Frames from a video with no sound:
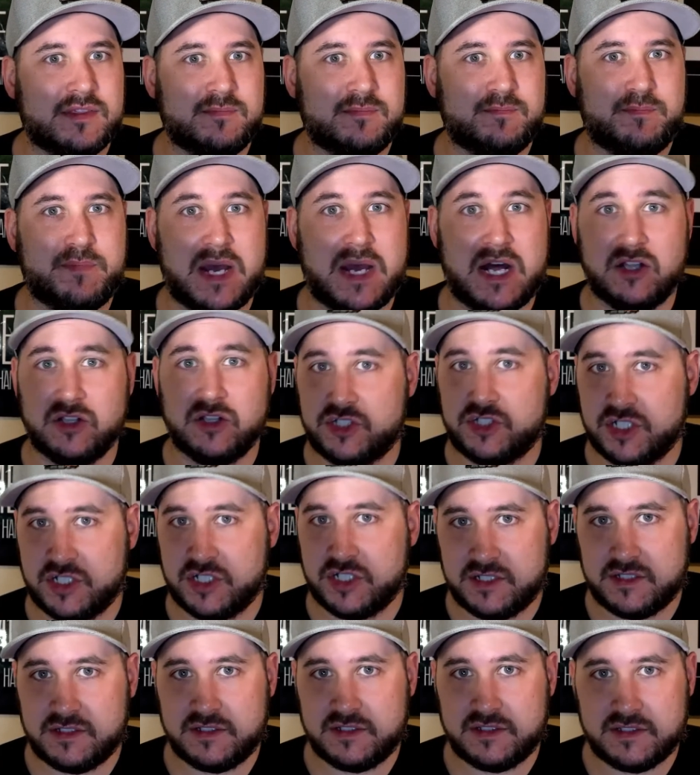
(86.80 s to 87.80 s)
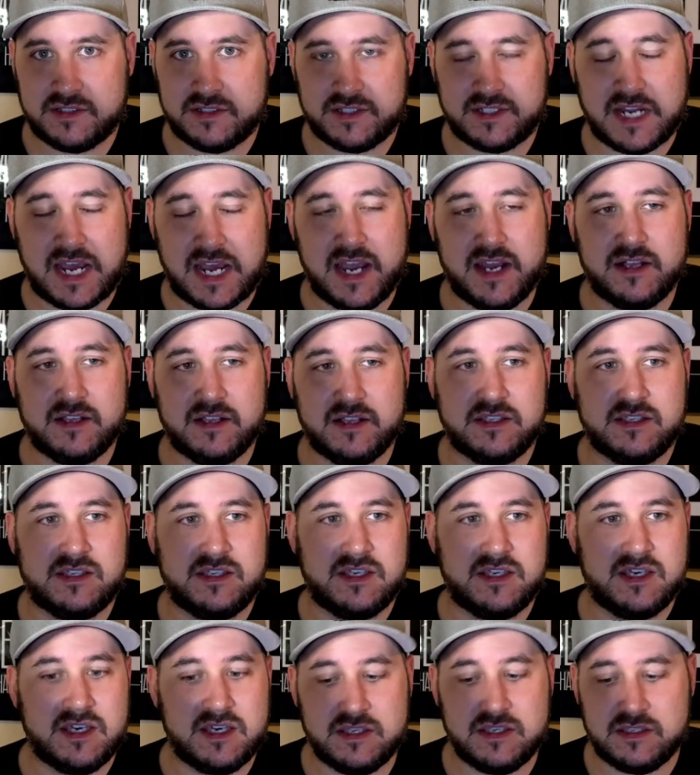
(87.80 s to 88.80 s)
Belgian style
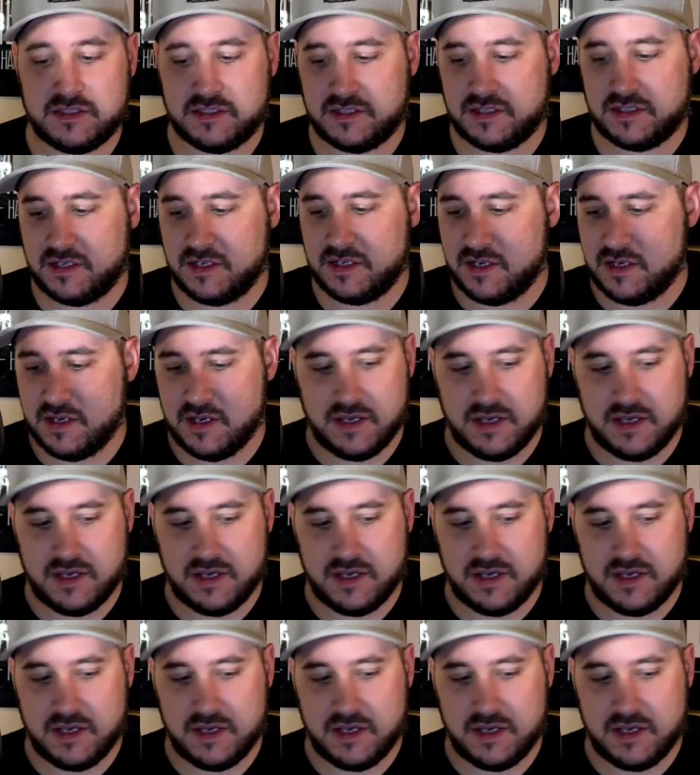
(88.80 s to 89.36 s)
yeast.